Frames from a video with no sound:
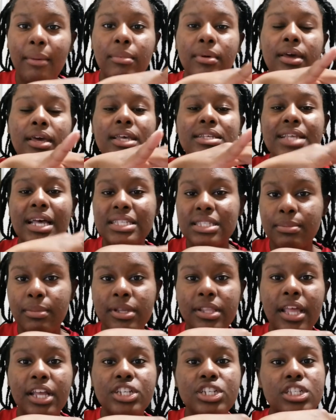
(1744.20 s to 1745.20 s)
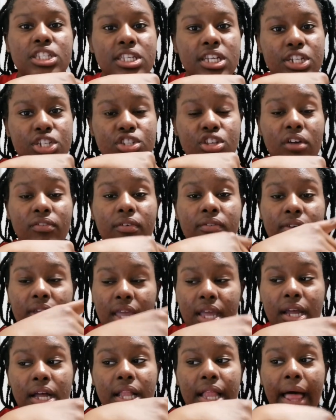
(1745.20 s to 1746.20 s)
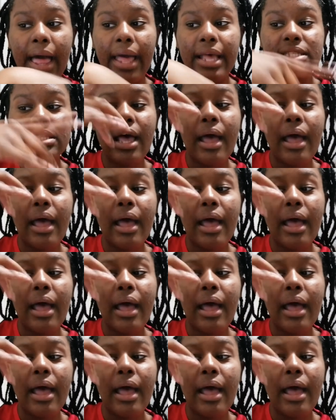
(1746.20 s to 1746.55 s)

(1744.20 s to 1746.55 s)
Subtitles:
book because that's the book that she teaches off of in class.